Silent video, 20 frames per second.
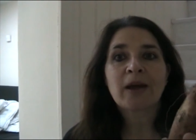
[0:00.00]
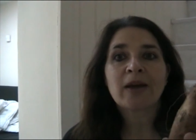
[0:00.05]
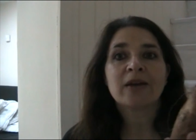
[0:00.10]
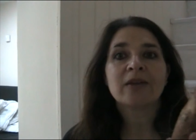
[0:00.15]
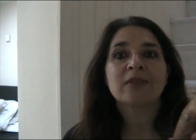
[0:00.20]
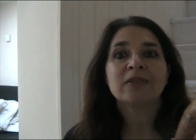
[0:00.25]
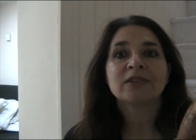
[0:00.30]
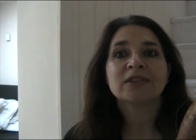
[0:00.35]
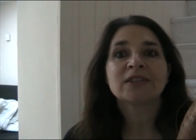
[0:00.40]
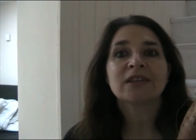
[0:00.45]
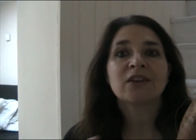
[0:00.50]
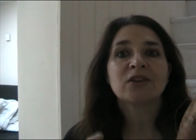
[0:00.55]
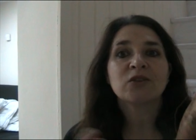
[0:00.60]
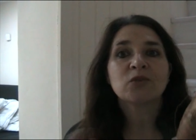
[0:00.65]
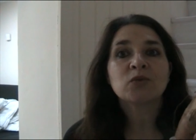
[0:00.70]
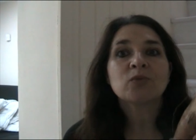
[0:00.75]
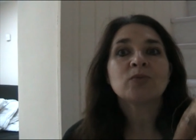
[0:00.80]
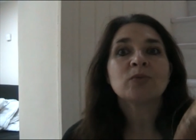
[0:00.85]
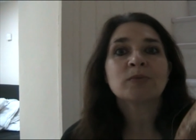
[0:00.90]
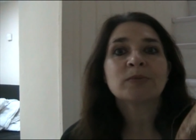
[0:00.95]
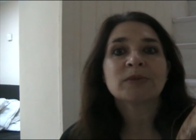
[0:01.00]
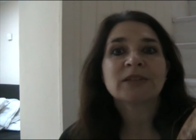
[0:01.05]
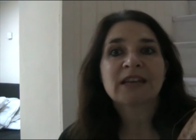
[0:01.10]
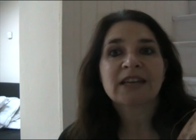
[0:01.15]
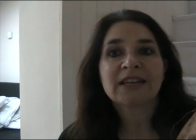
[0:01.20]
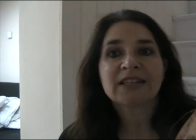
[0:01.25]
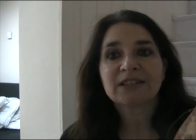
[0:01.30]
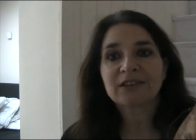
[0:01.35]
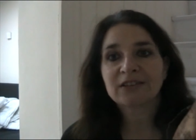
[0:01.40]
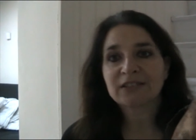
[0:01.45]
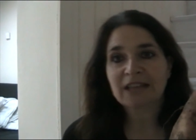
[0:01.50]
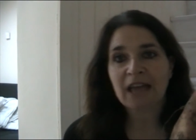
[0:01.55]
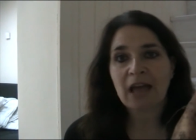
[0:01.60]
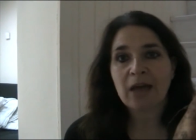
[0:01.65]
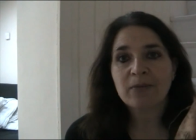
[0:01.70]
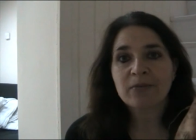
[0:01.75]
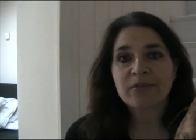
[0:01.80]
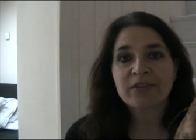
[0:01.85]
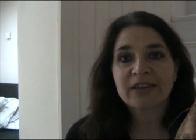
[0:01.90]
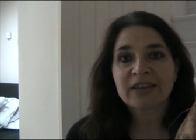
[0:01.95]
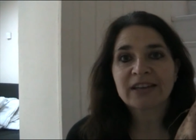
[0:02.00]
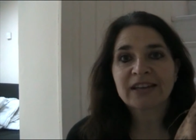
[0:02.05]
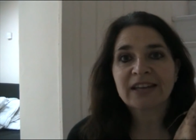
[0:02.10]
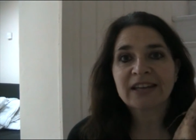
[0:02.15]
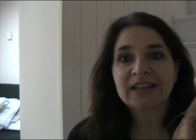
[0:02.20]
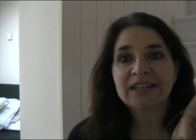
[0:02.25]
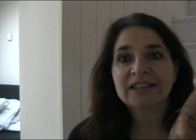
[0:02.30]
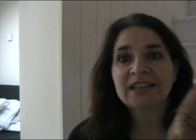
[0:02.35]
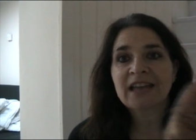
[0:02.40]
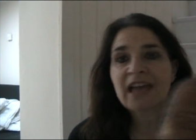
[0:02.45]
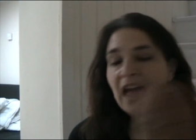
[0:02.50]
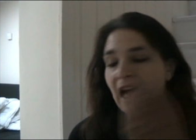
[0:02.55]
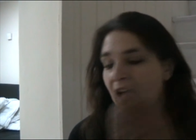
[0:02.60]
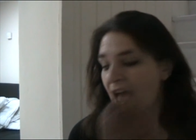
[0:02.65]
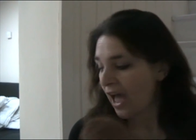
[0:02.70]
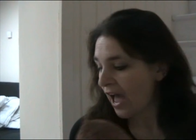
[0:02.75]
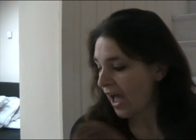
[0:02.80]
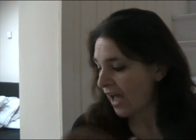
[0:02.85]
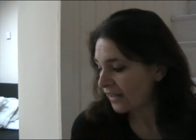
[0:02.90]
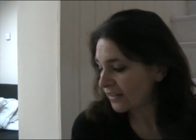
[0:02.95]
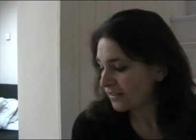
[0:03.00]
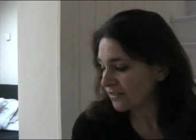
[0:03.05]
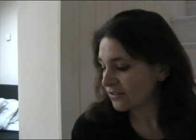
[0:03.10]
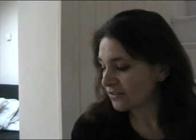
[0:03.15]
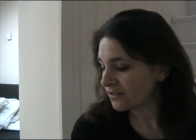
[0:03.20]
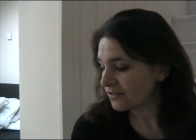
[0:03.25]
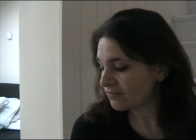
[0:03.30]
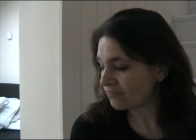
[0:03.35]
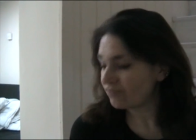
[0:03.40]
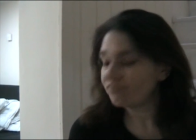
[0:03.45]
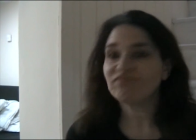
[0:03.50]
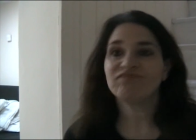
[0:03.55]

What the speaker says: and a normal potato to help thicken it, and sort of